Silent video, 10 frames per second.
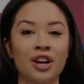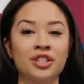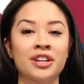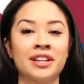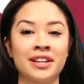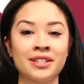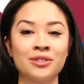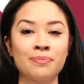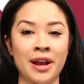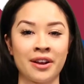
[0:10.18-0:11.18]
Dr. Anita
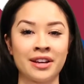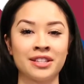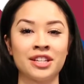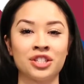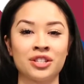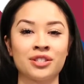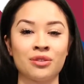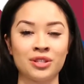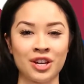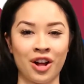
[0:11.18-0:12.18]
Zuberi teaches
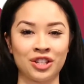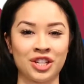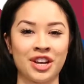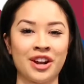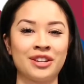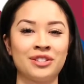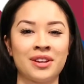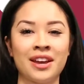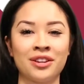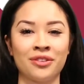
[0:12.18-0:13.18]
sociology here at
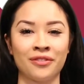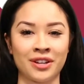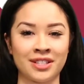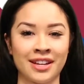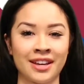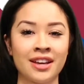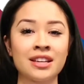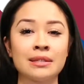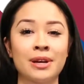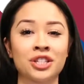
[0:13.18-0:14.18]
Duquesne University,
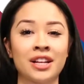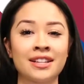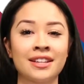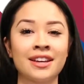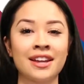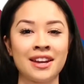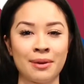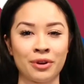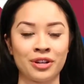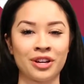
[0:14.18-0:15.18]
specializing in
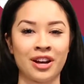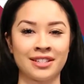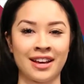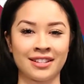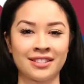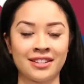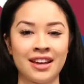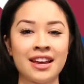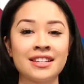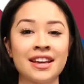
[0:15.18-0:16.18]
neighborhood contexts,
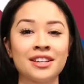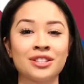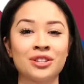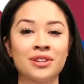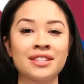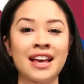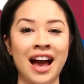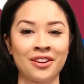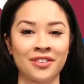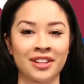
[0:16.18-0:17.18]
taking students
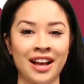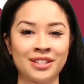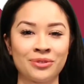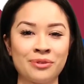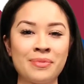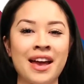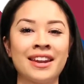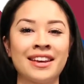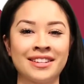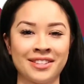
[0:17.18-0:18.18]
out of the classroom
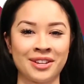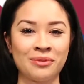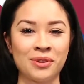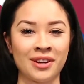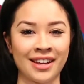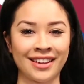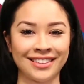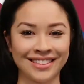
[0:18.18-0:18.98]
and into the community.